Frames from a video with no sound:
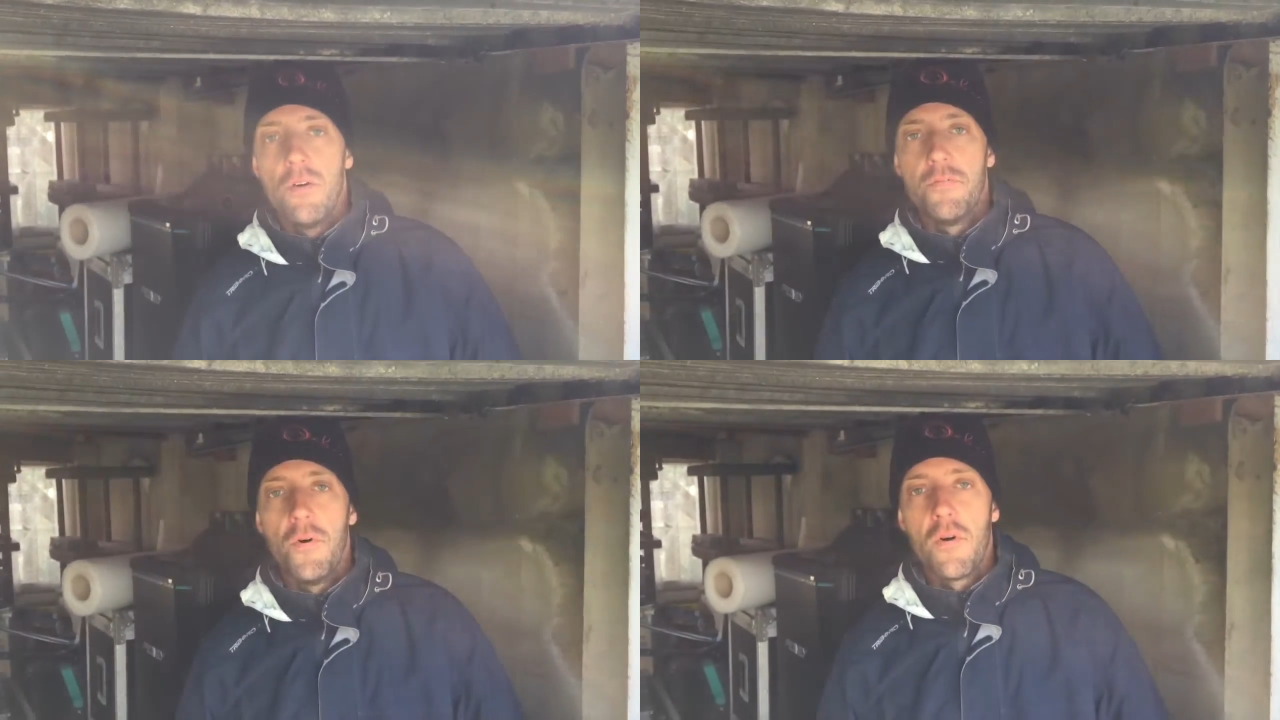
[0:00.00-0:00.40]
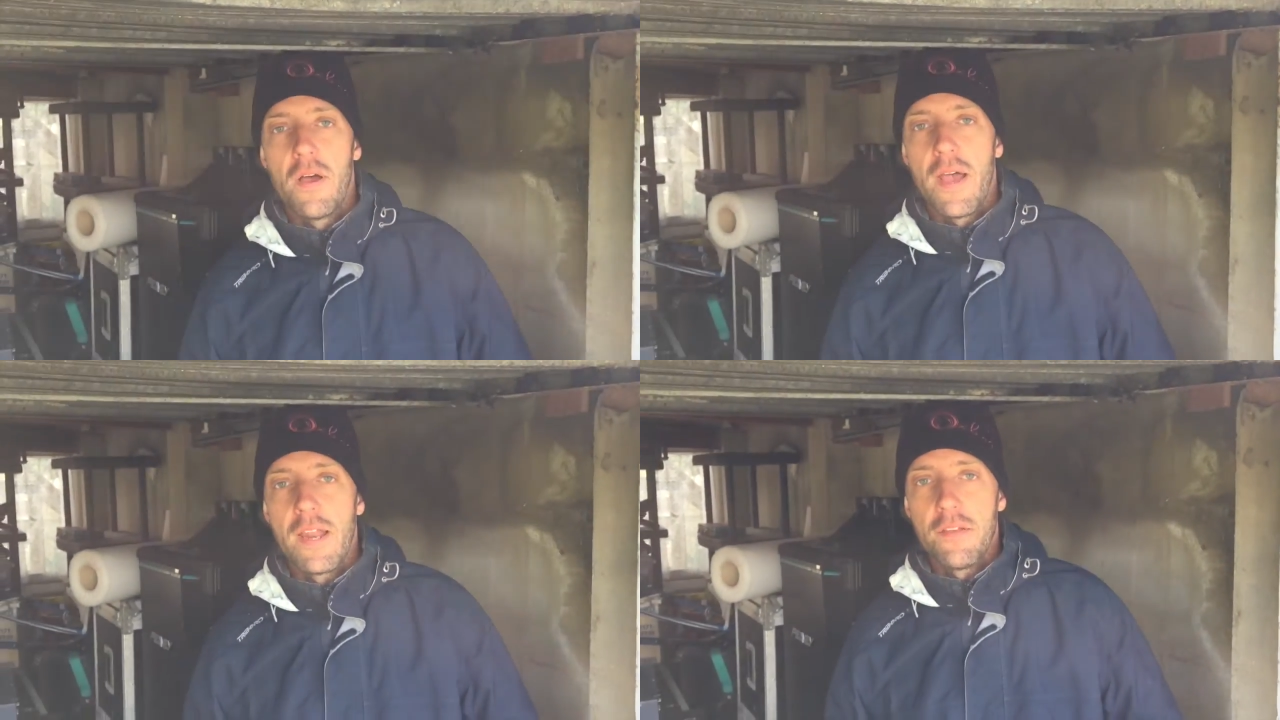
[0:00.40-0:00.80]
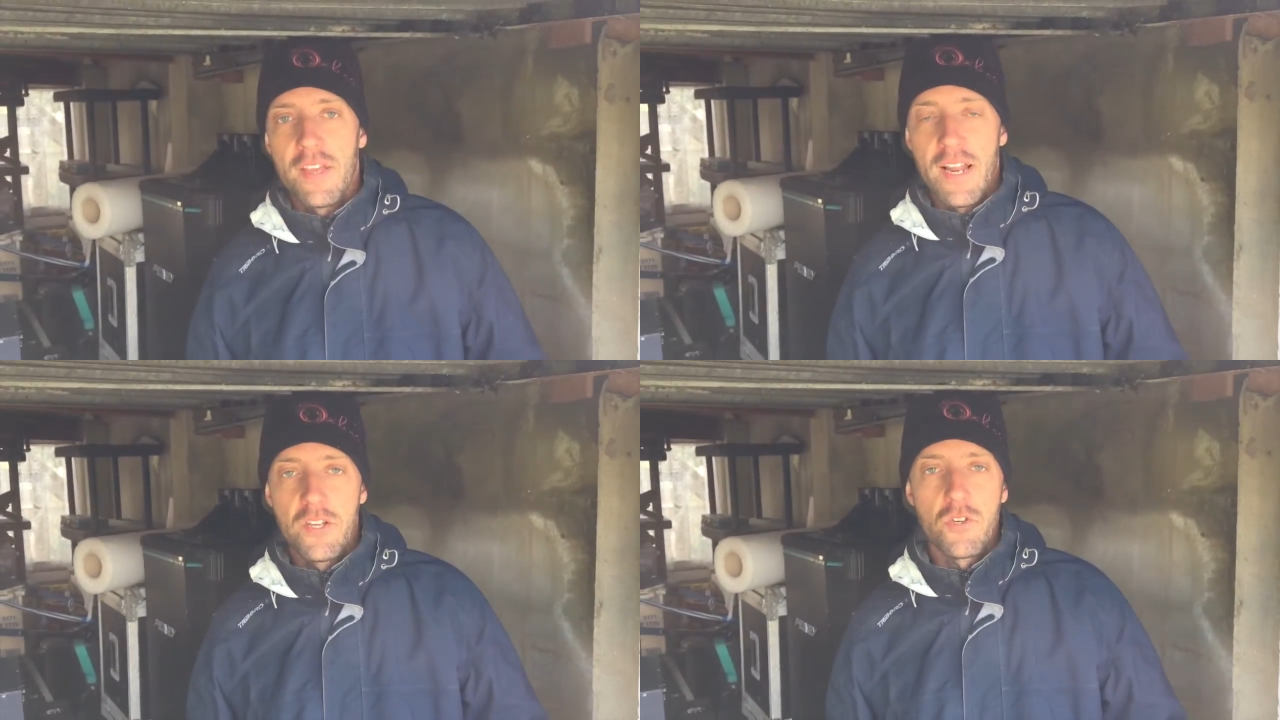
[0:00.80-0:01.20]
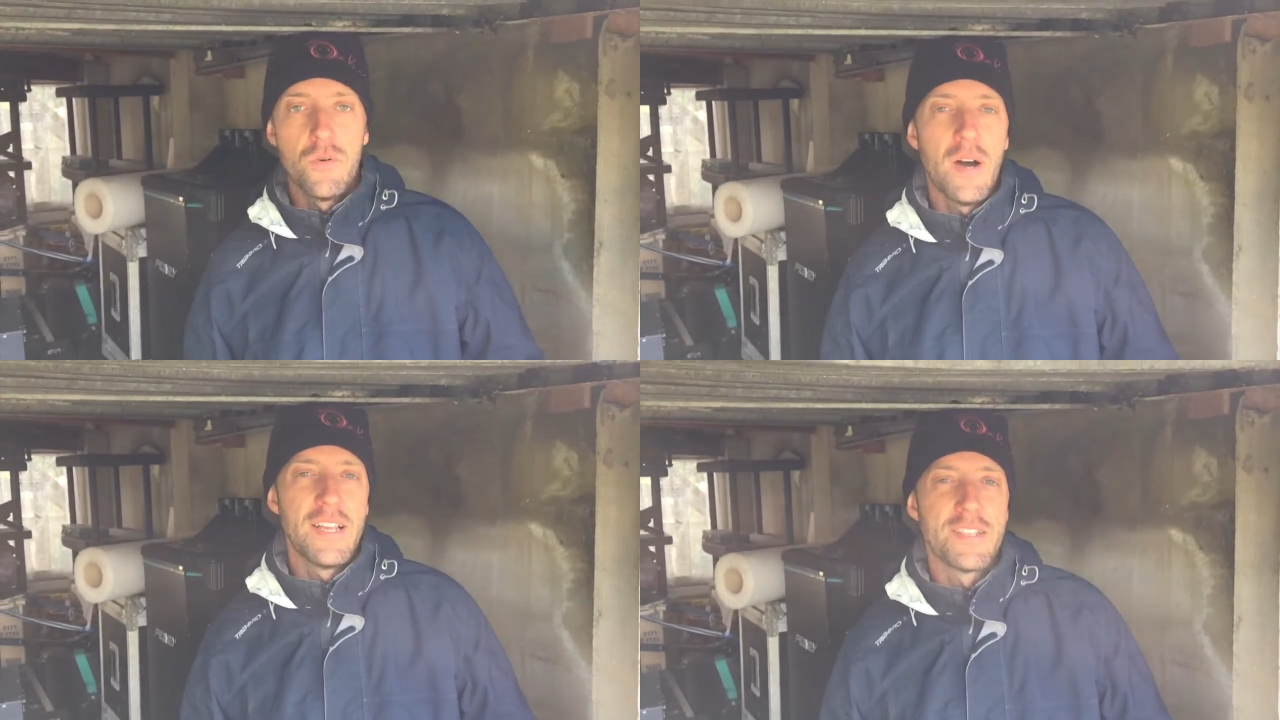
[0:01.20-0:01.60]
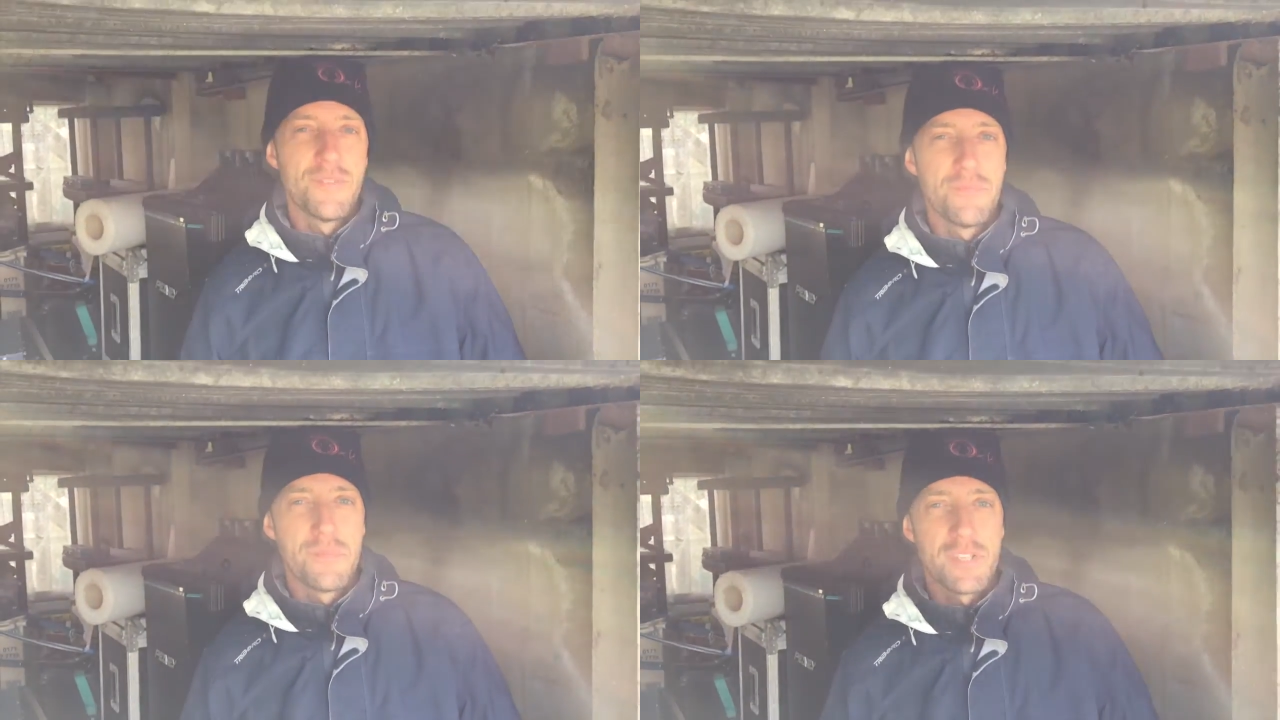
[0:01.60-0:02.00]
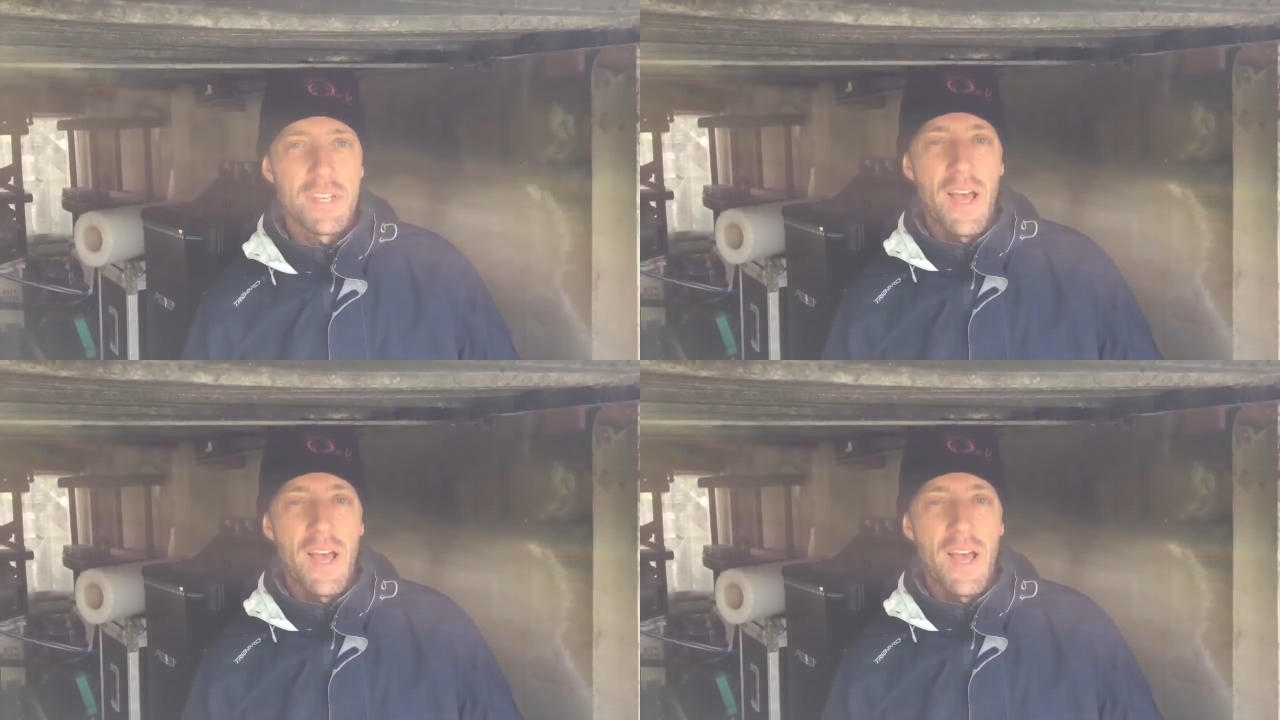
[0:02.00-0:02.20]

for uh, any of the electrical items.